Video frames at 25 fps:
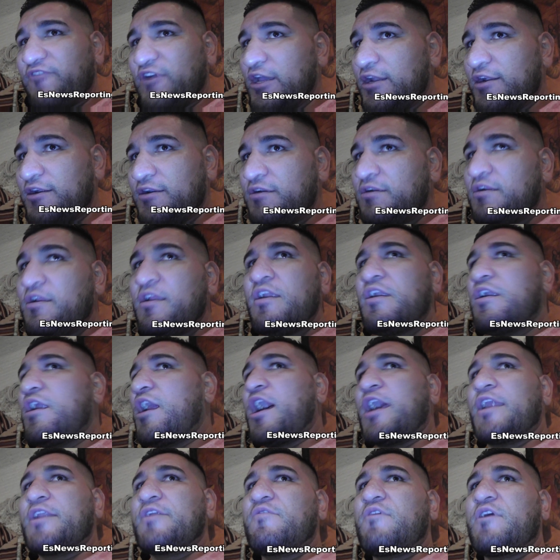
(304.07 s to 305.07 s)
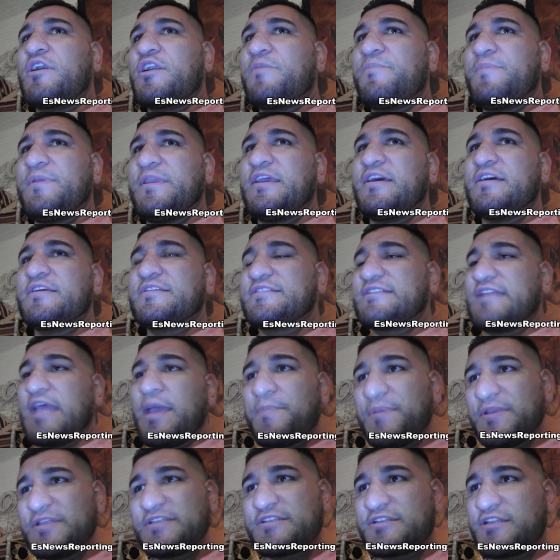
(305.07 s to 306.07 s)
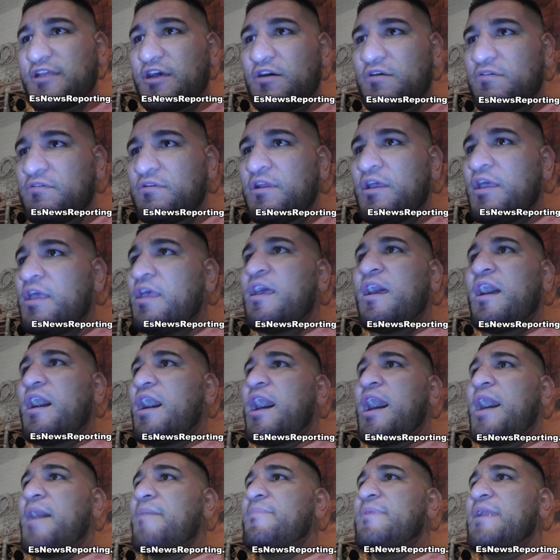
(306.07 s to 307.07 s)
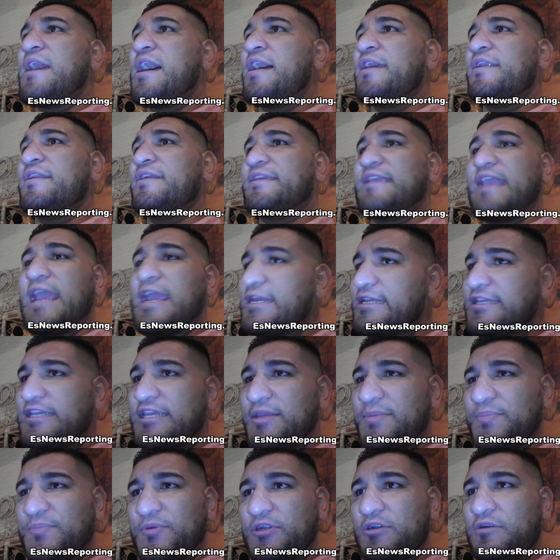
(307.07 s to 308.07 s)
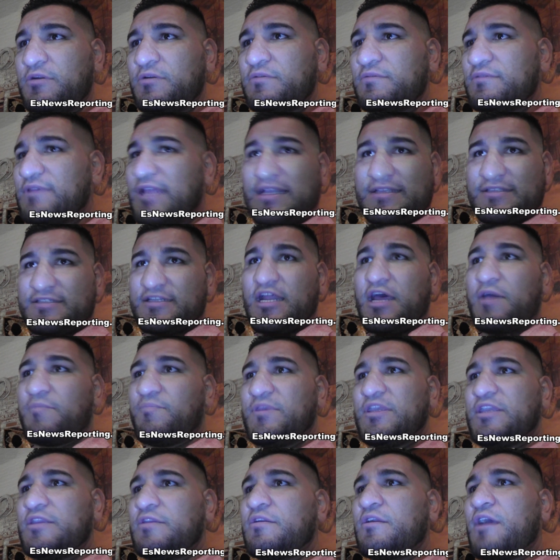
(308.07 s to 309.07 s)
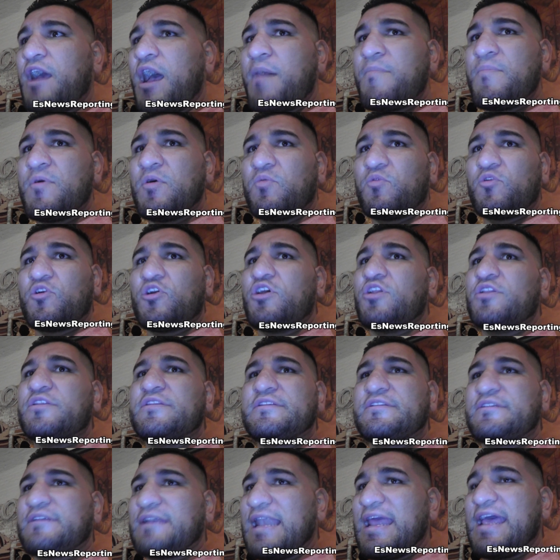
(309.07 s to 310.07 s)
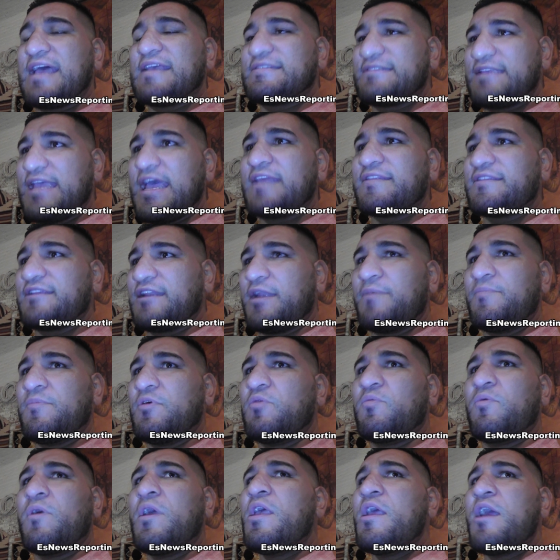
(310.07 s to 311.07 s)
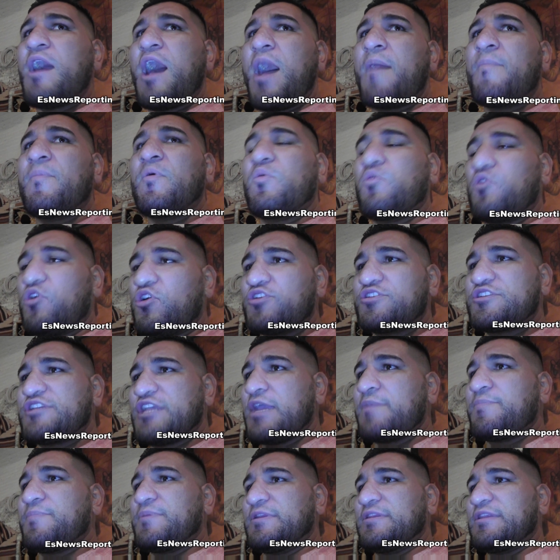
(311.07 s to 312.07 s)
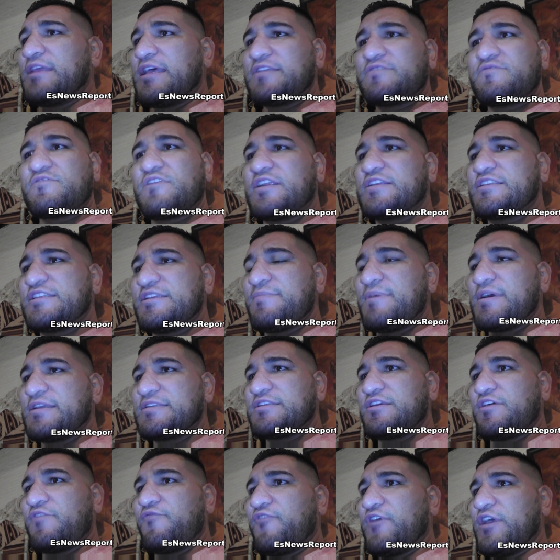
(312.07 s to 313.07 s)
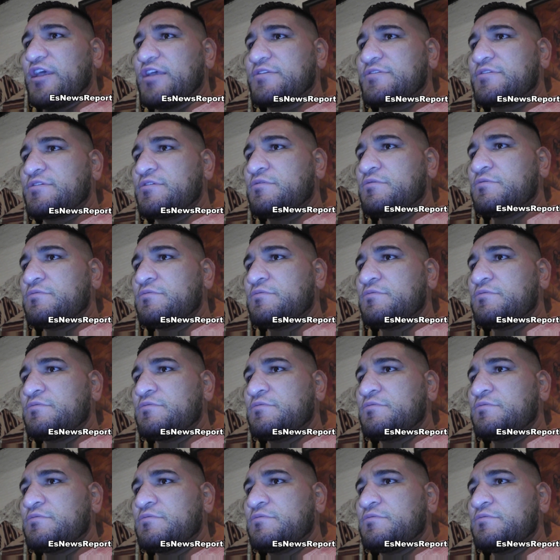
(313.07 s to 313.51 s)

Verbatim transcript: fighter. I don't want to be a stepping stone. I'm not a gatekeeper. That's not me. I'm a world-class athlete. I'm a, I'm a world champion. That's what I see myself as.